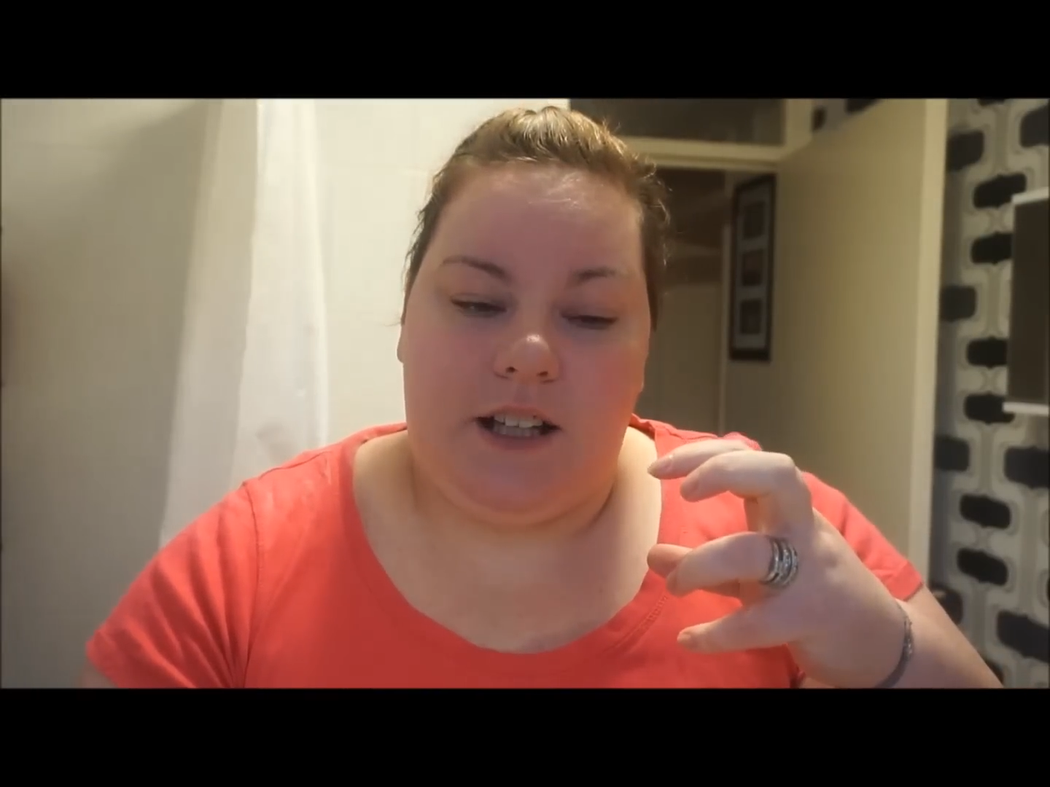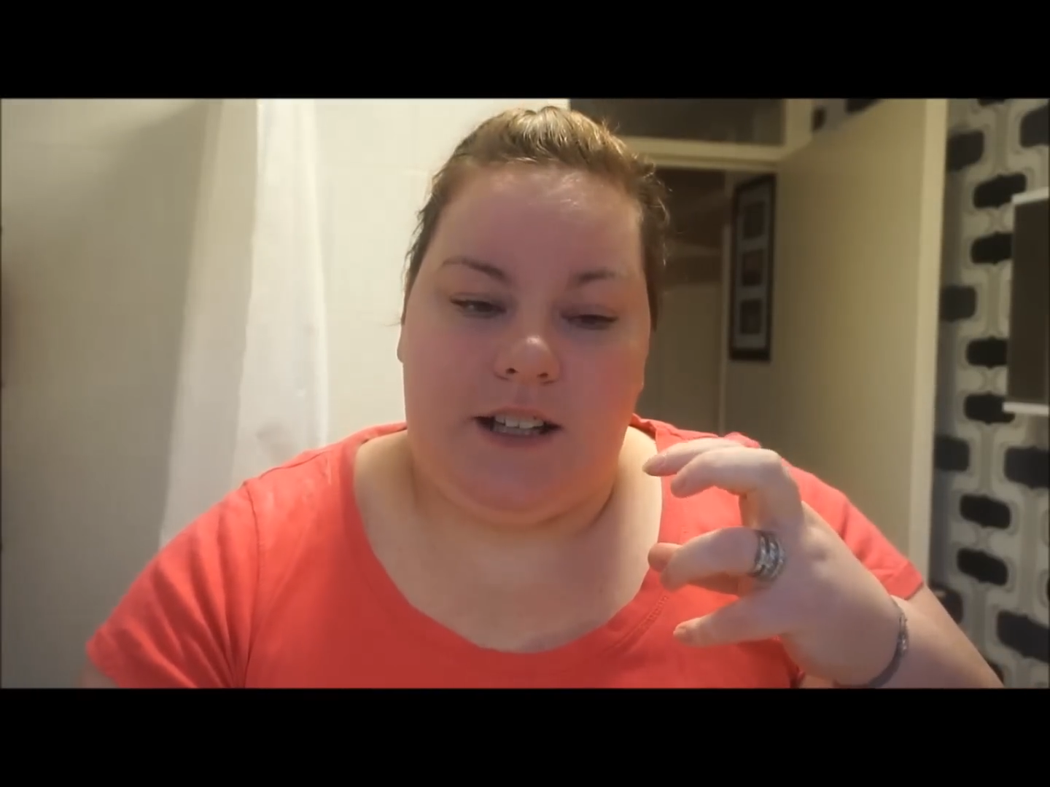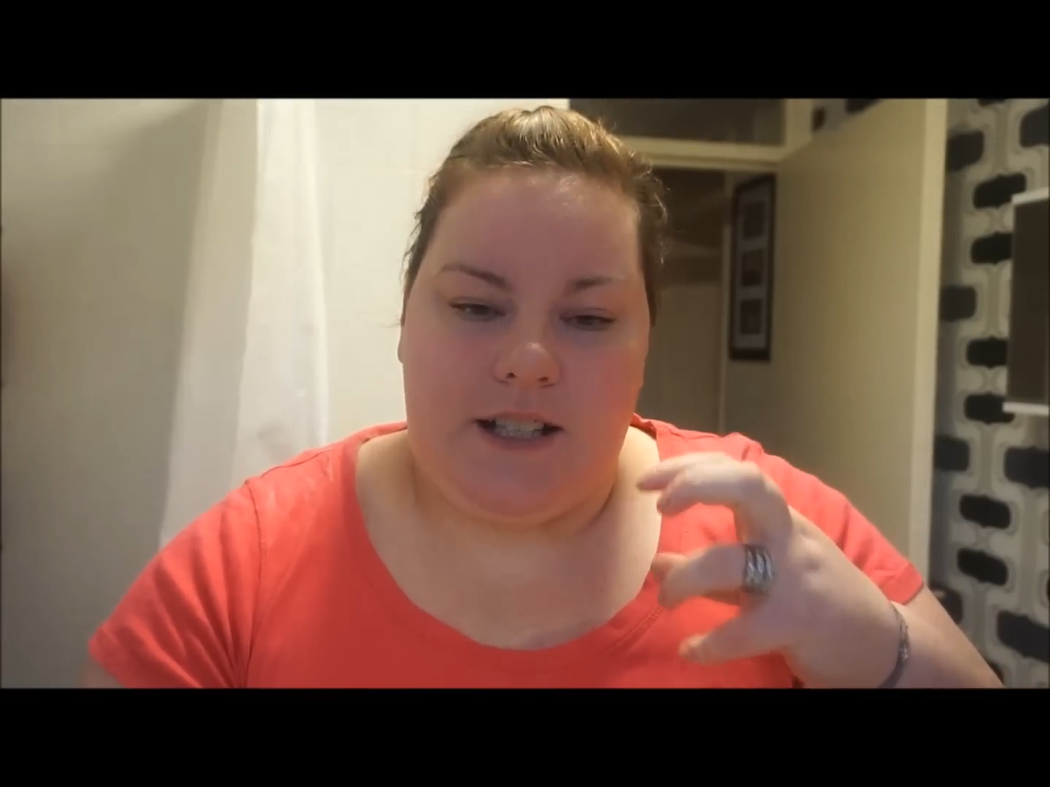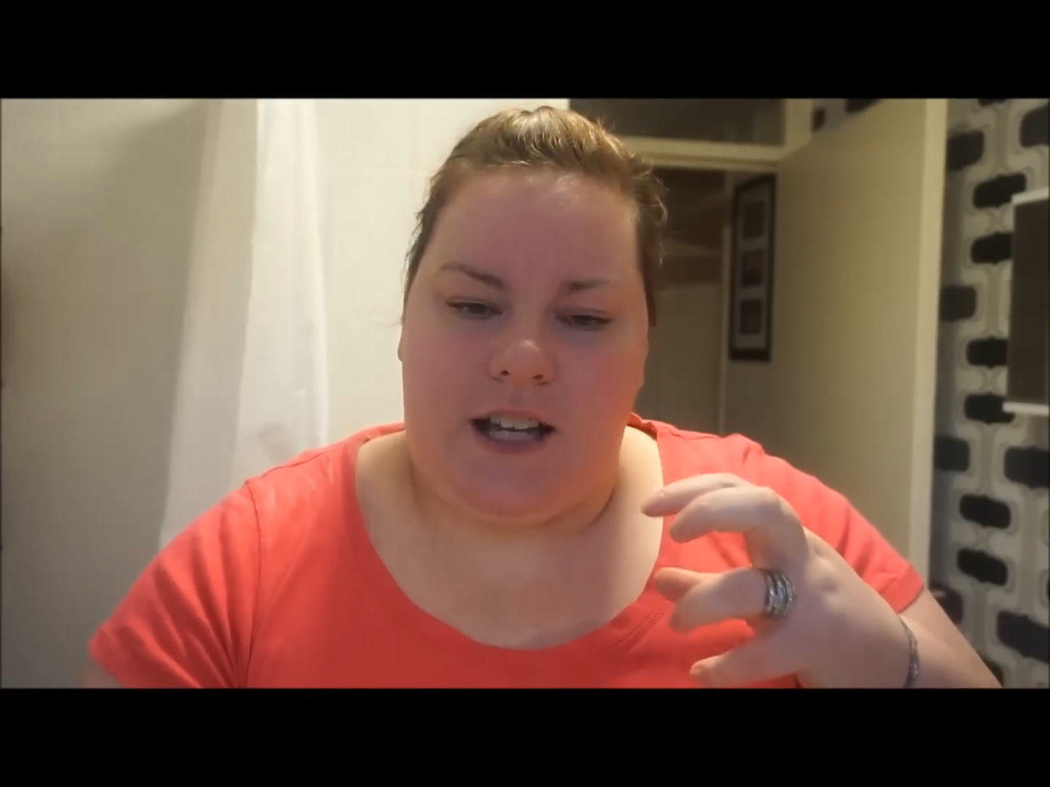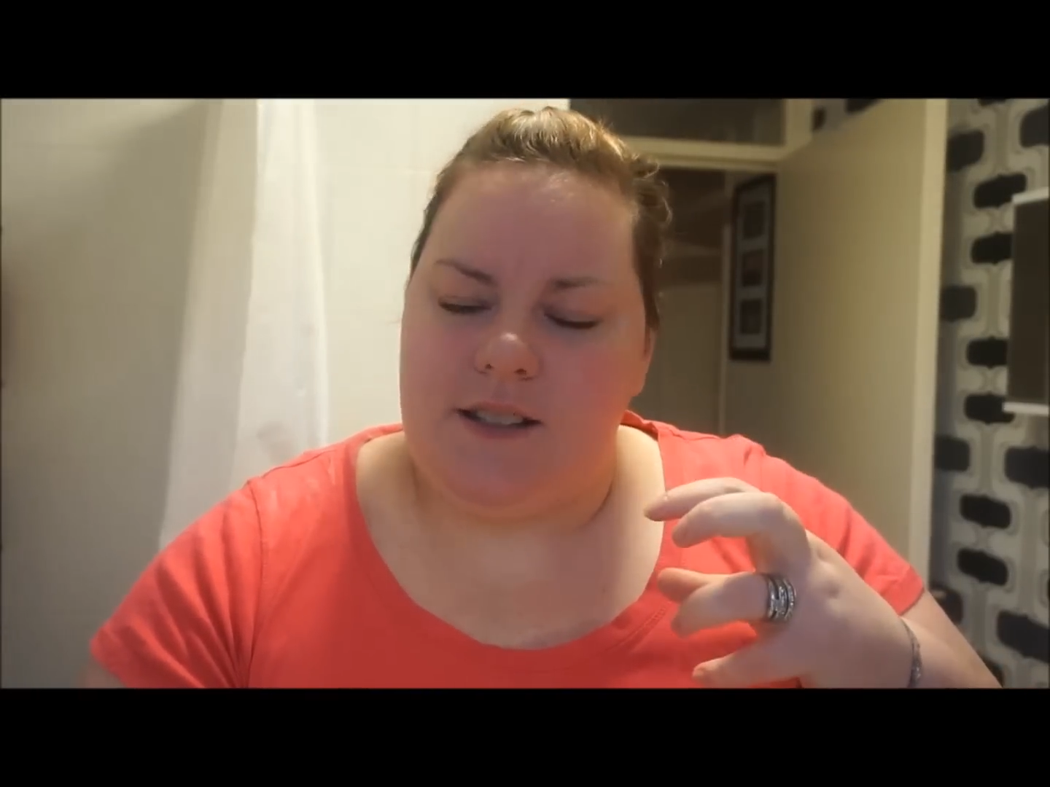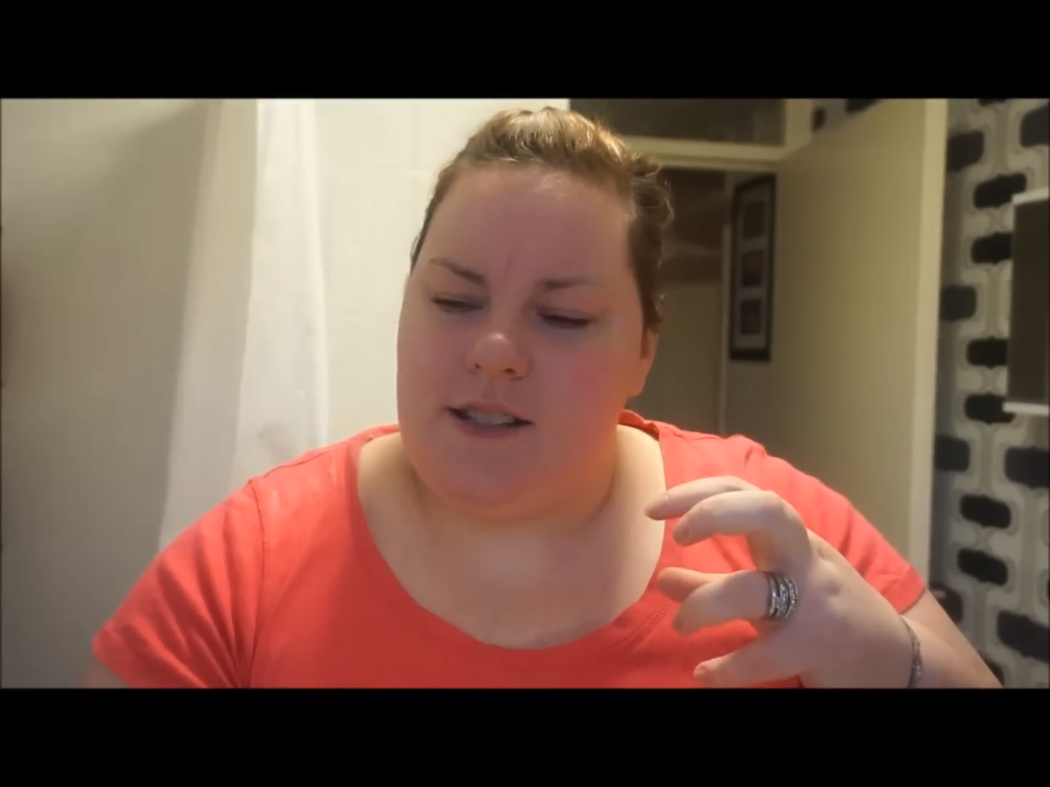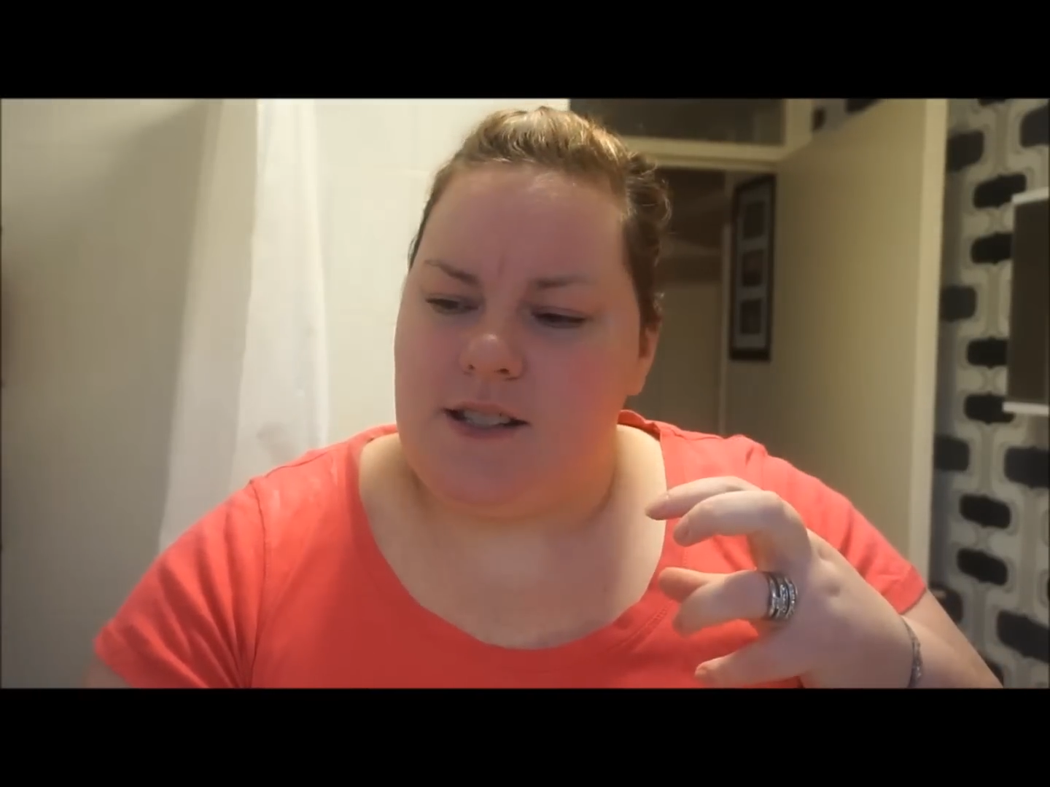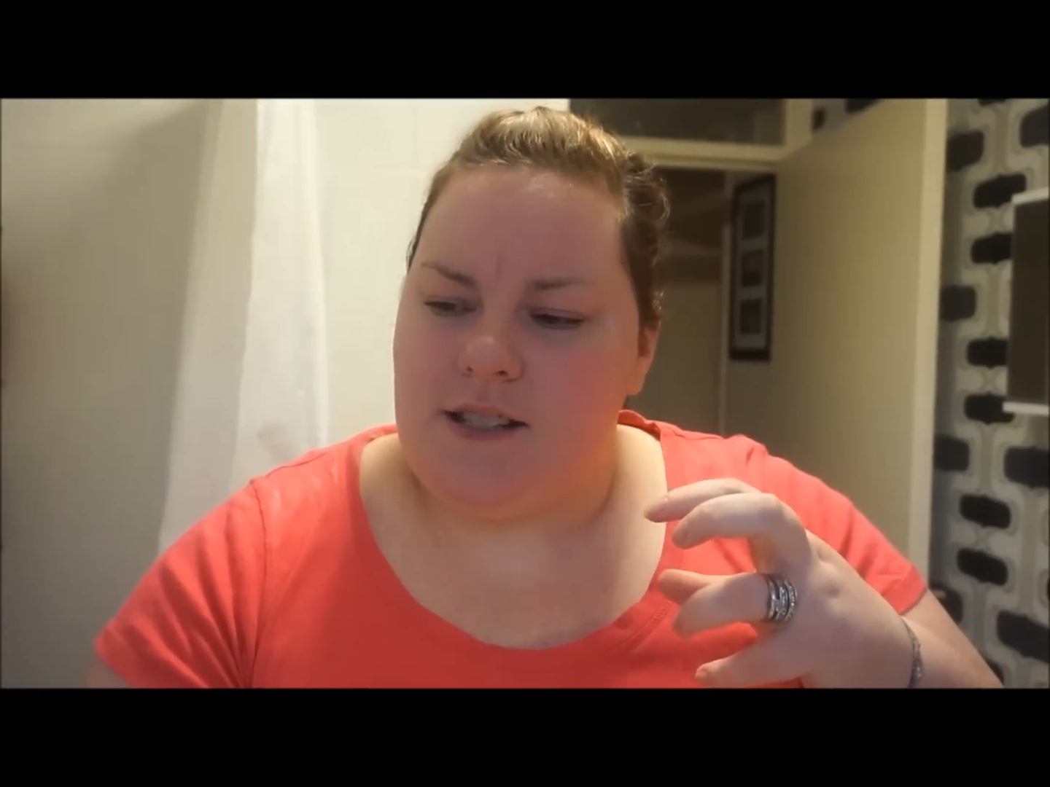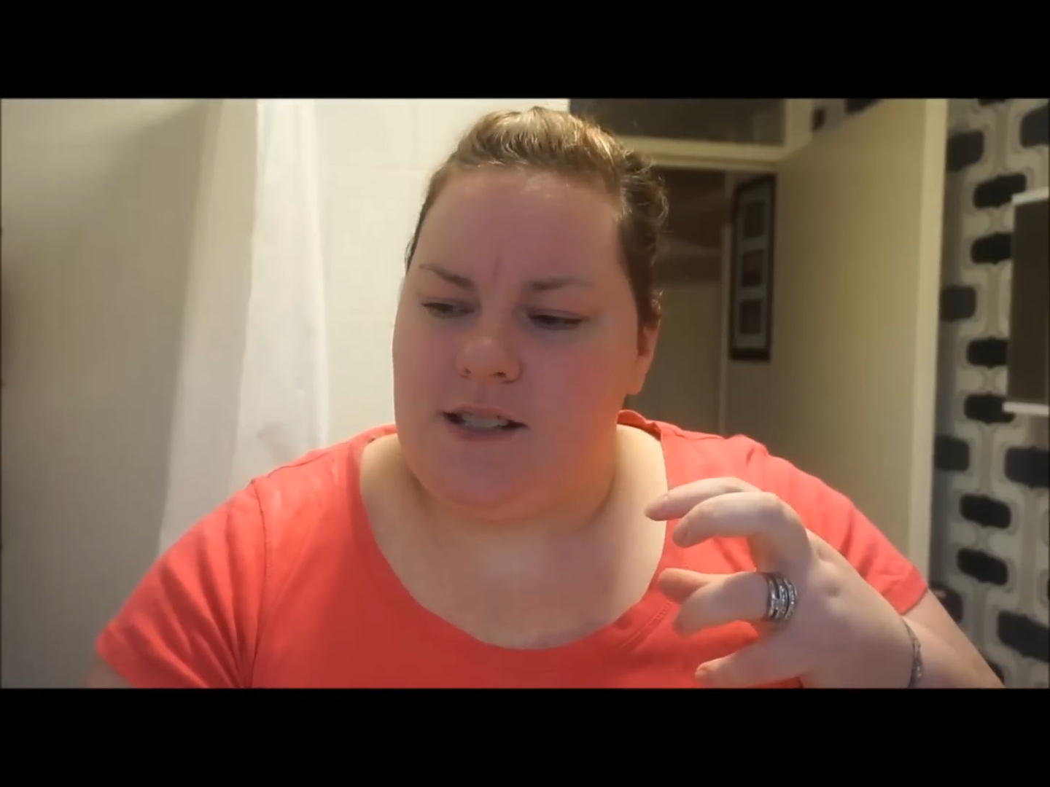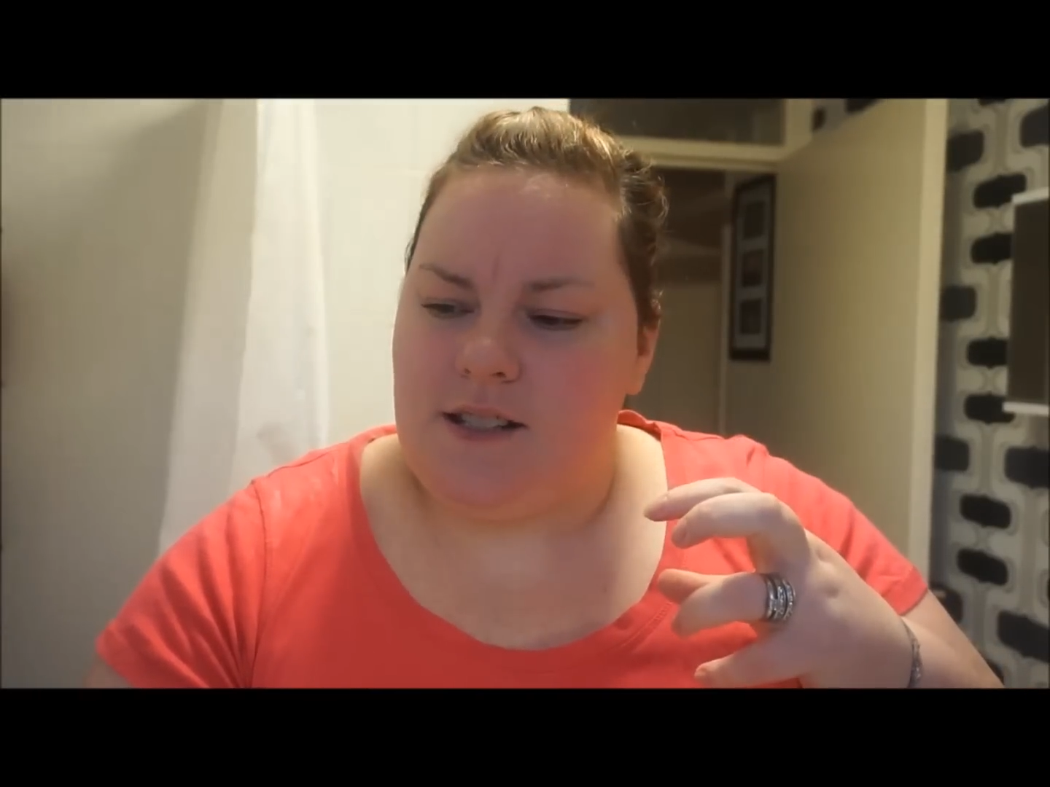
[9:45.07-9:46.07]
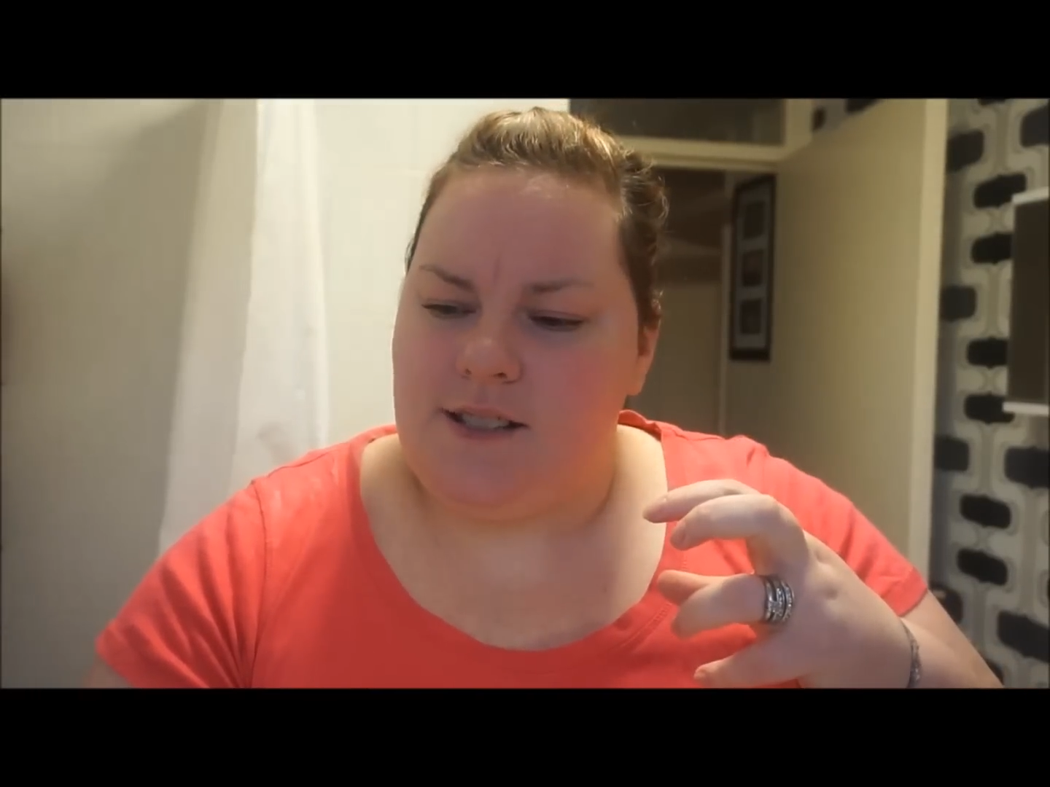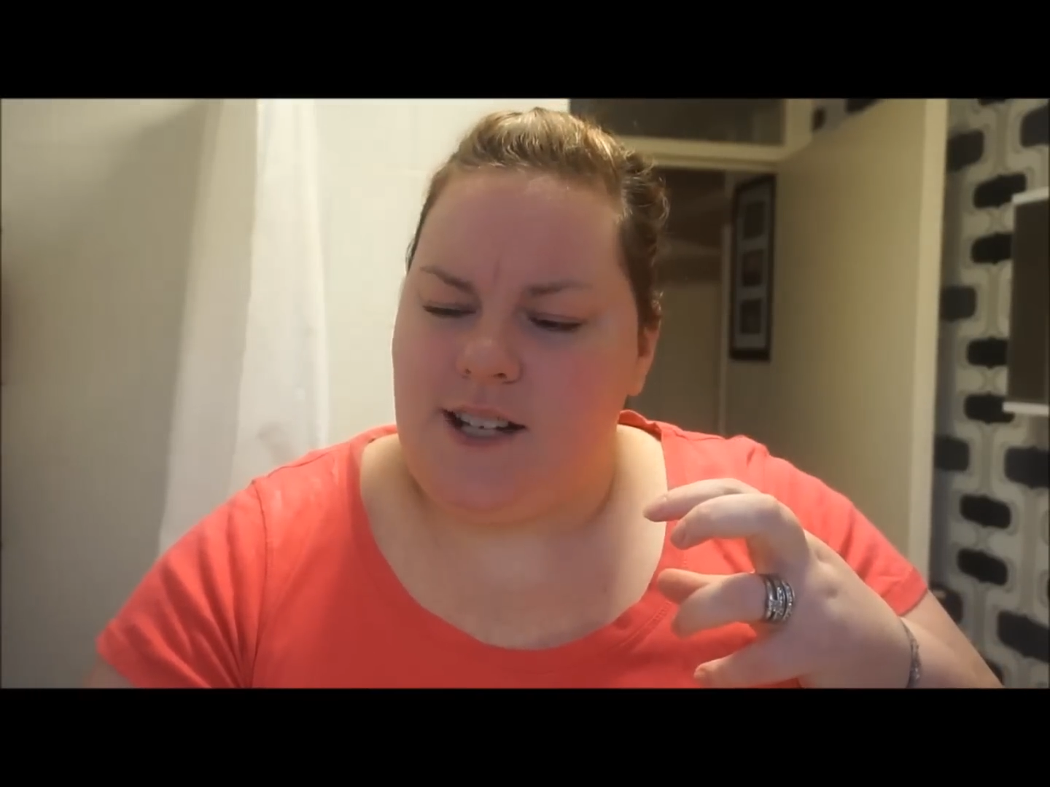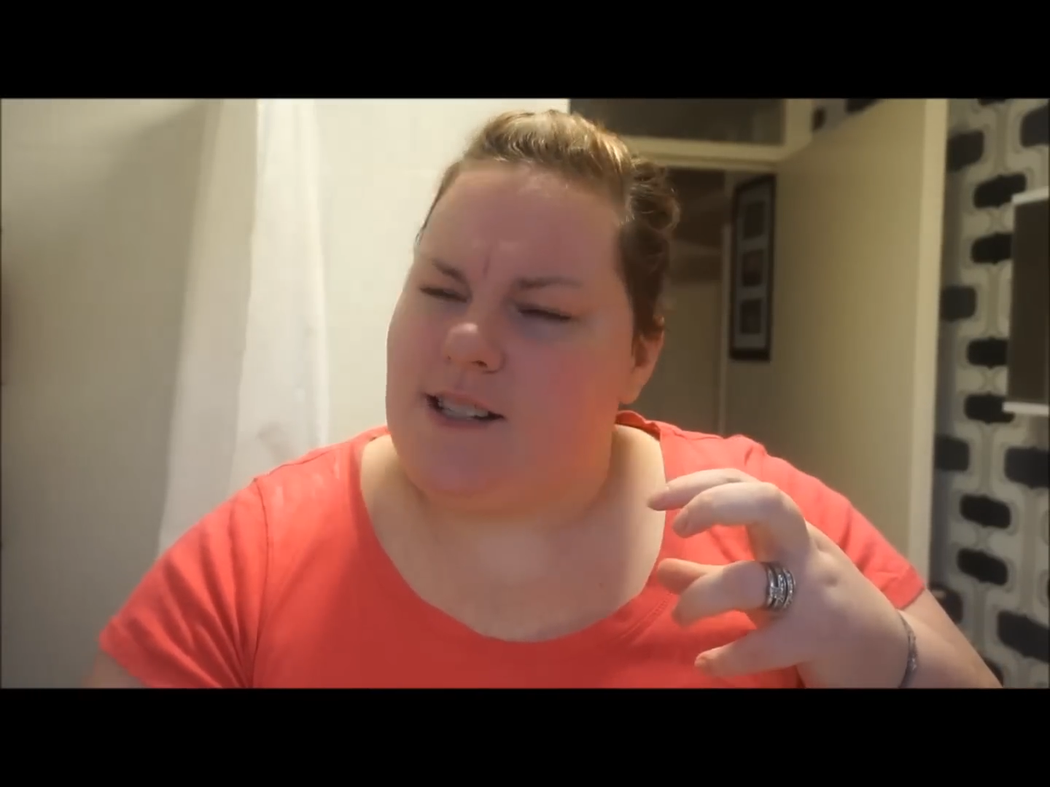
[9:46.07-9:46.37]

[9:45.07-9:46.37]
Intense